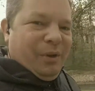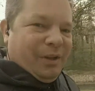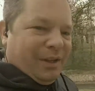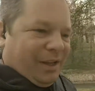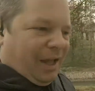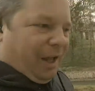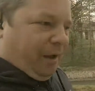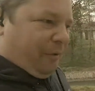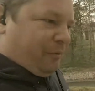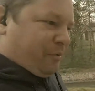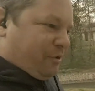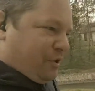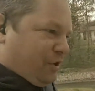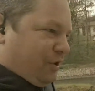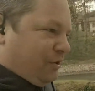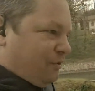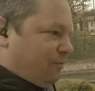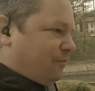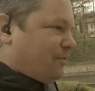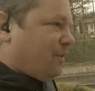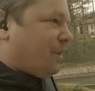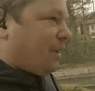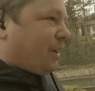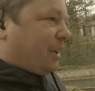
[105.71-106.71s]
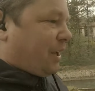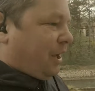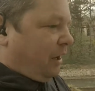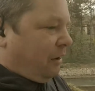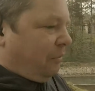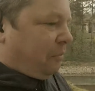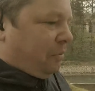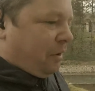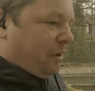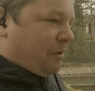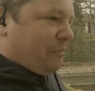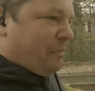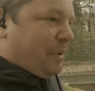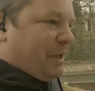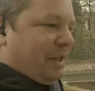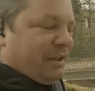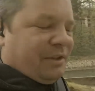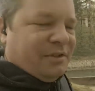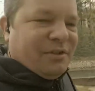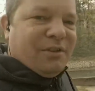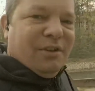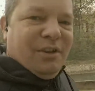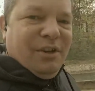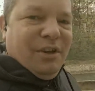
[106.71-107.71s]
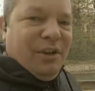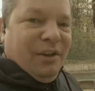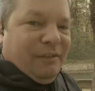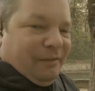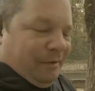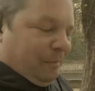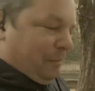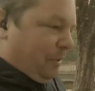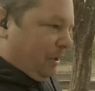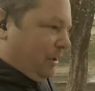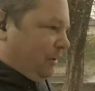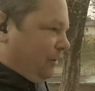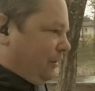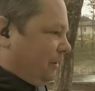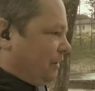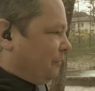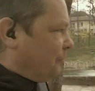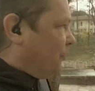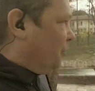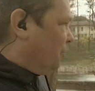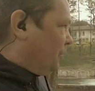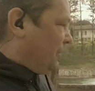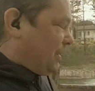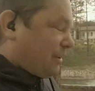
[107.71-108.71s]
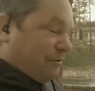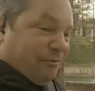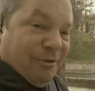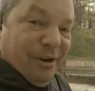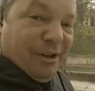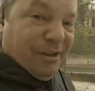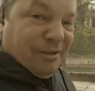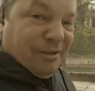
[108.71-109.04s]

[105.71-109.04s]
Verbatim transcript: to capture a couple of bits from early morning